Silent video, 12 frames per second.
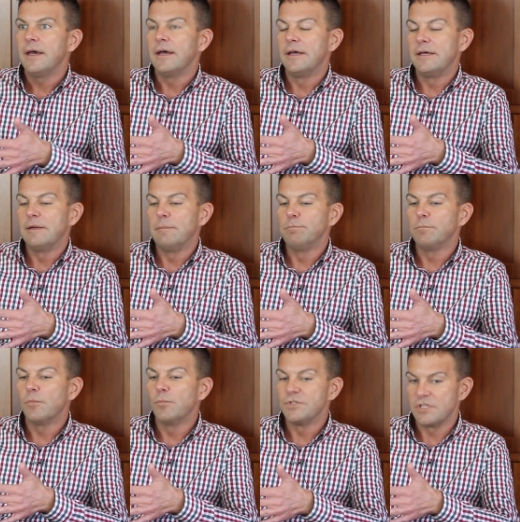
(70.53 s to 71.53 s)
um,
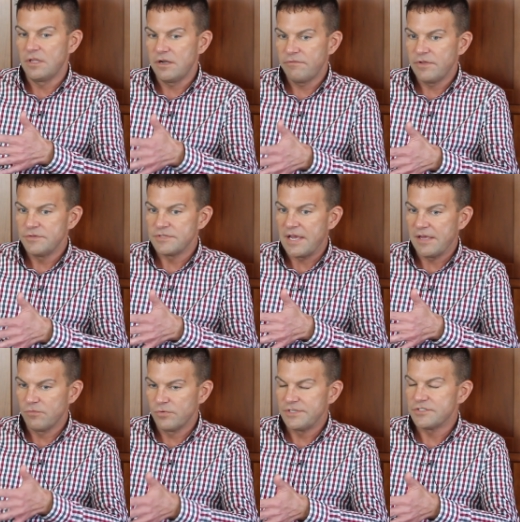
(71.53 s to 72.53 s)
which a lot of those I
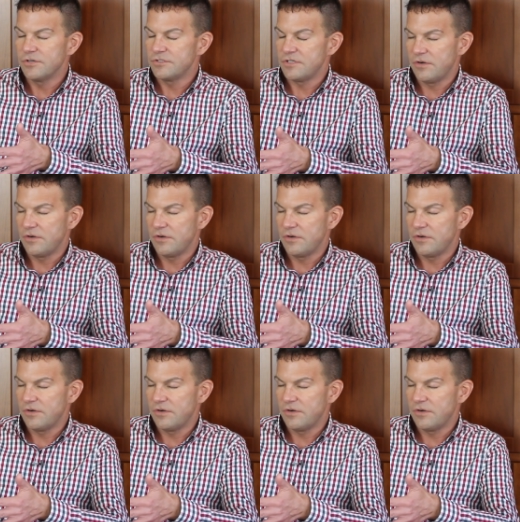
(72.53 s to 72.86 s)
had researched